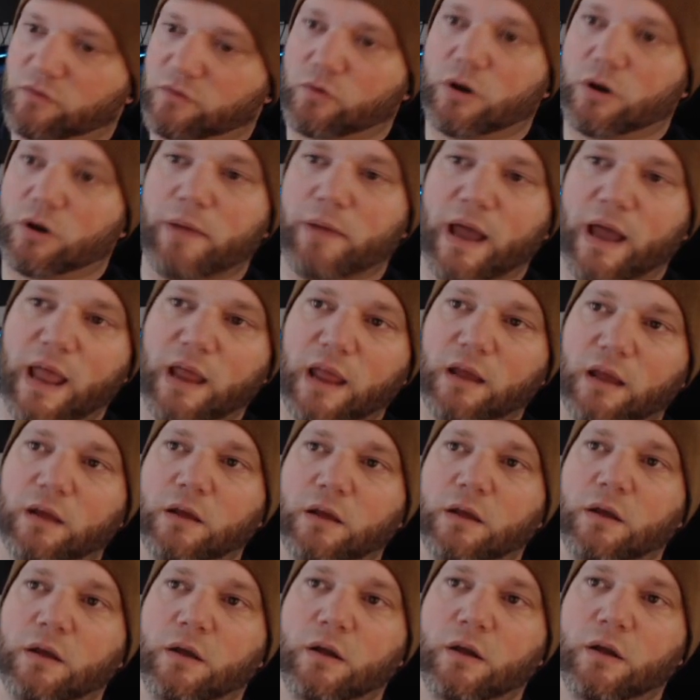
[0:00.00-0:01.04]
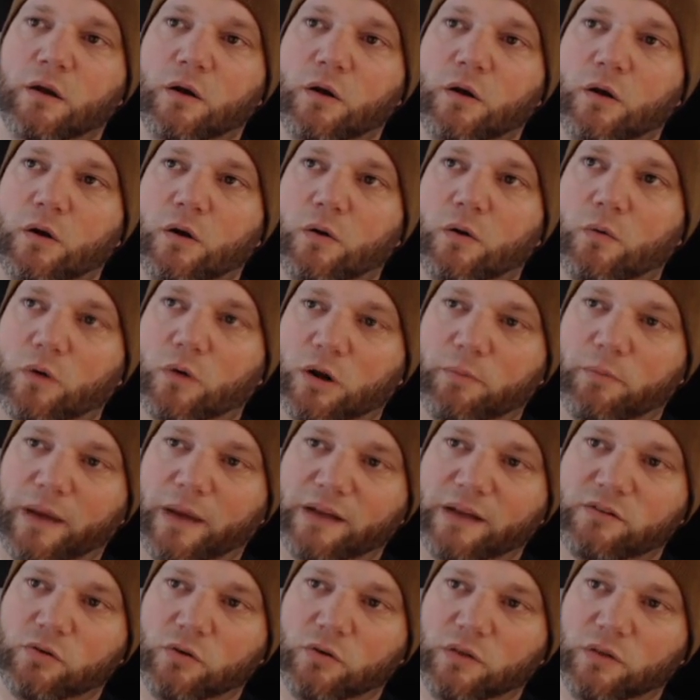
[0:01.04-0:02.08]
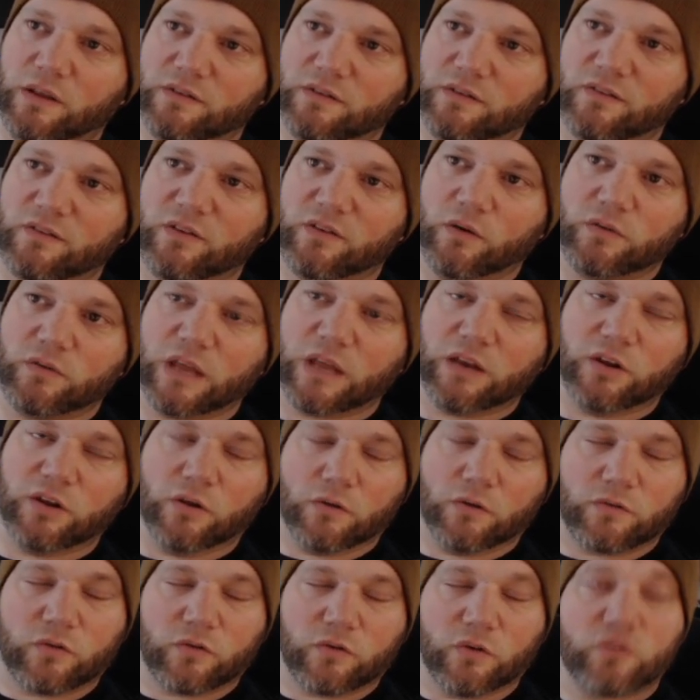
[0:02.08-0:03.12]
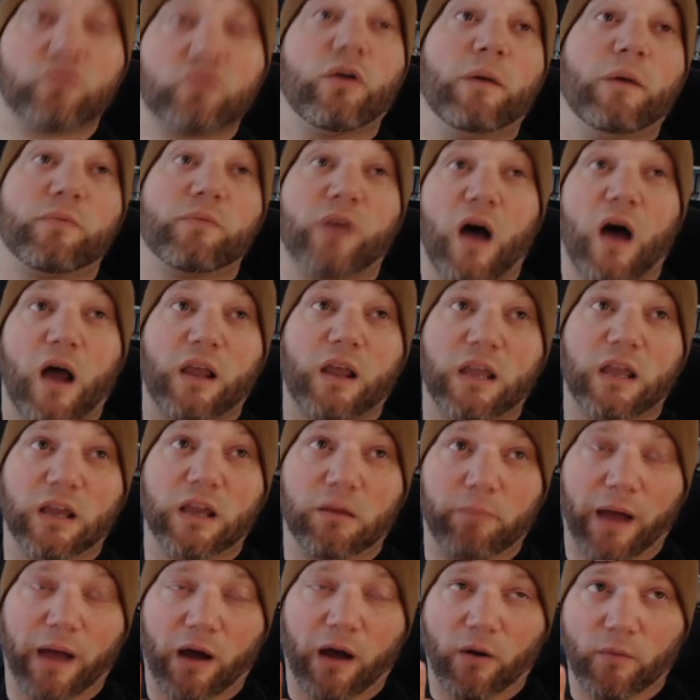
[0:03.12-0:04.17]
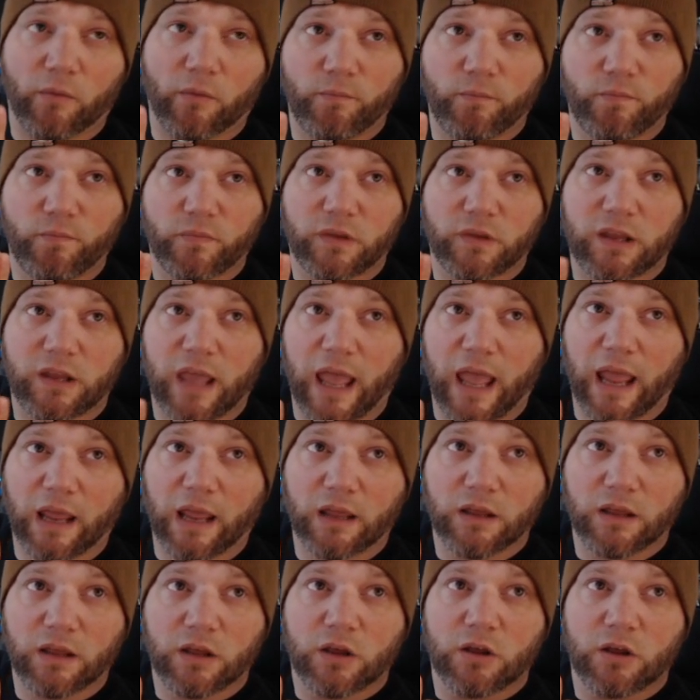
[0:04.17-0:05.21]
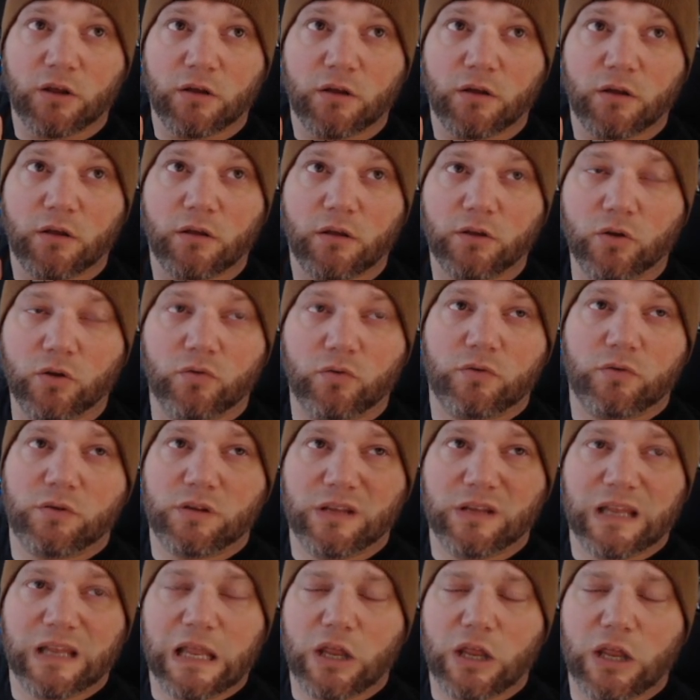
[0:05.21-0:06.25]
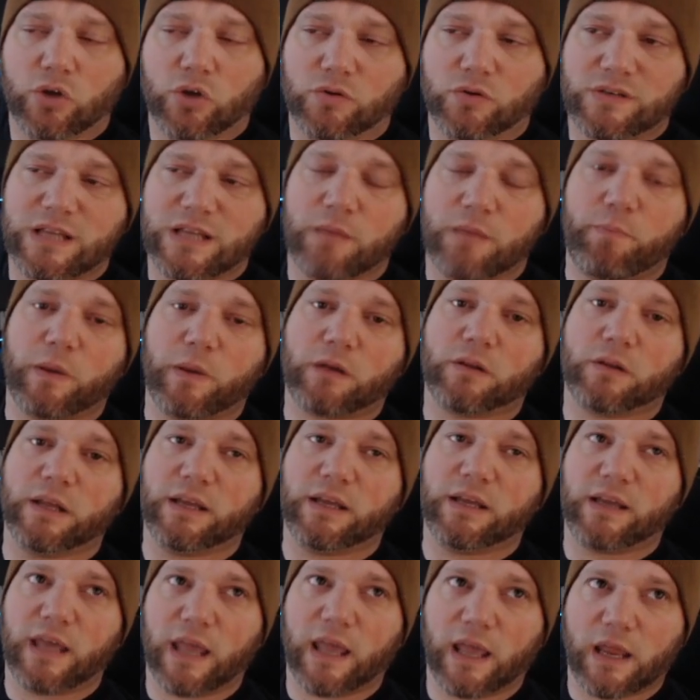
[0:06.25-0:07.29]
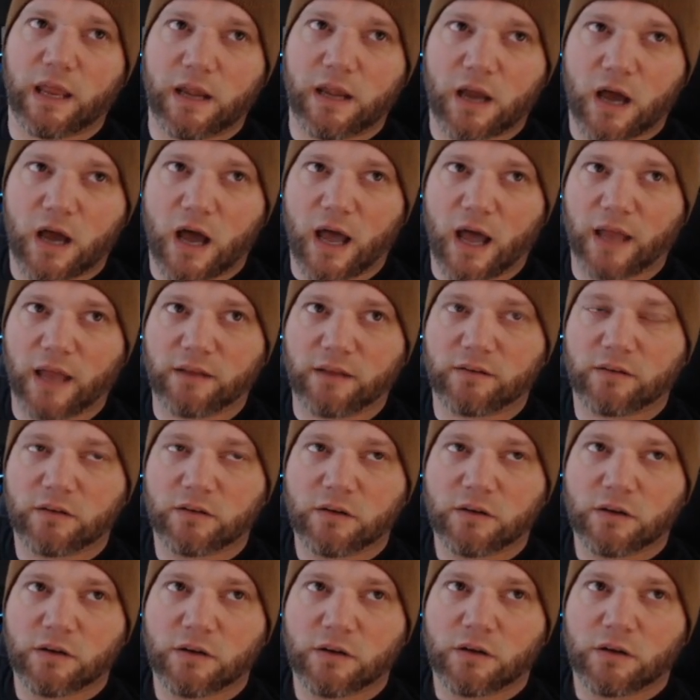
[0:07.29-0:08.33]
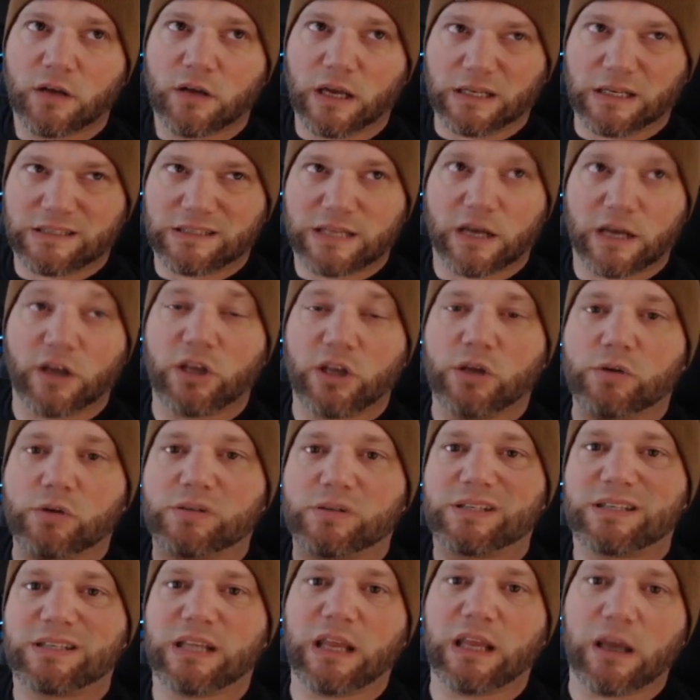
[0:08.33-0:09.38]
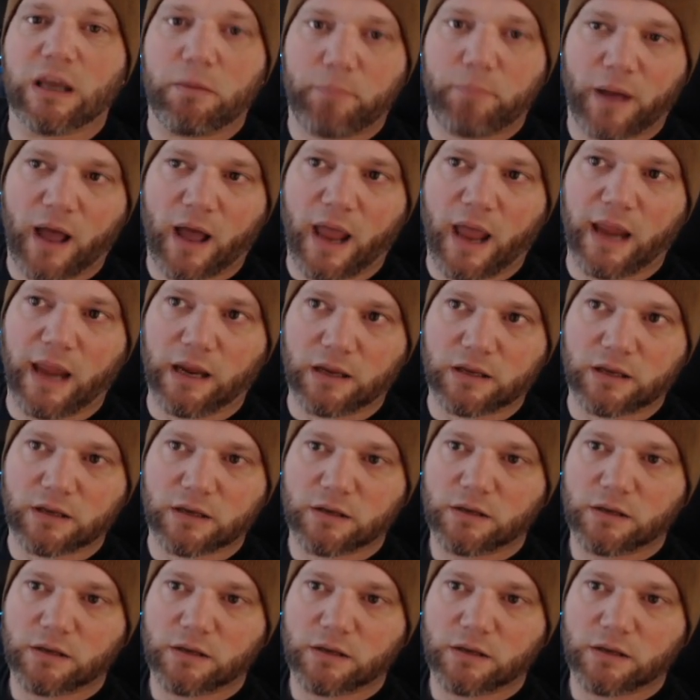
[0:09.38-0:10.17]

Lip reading: we're gonna buy 2 of these and see what they do. So this is what I'm talking about. Okay, you typically cannot, until you see a pike,